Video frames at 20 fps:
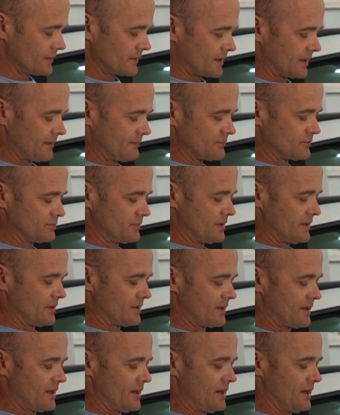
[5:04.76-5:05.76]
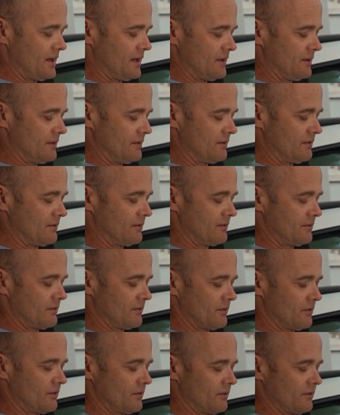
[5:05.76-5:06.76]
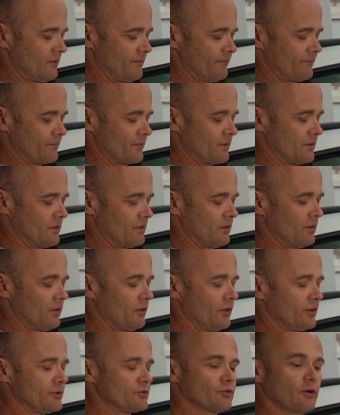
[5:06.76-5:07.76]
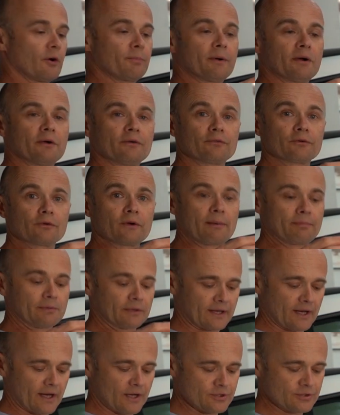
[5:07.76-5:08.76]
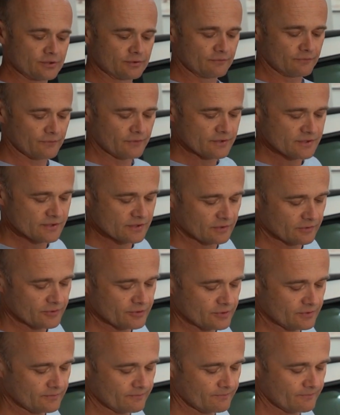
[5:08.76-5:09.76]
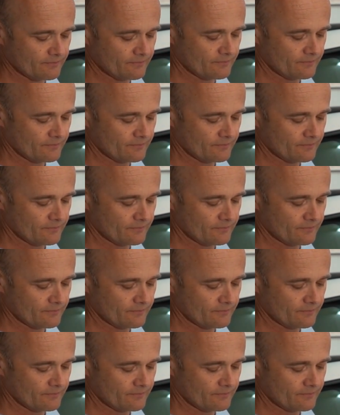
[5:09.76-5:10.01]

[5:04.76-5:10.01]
comes with an eyedropper for application for the solution,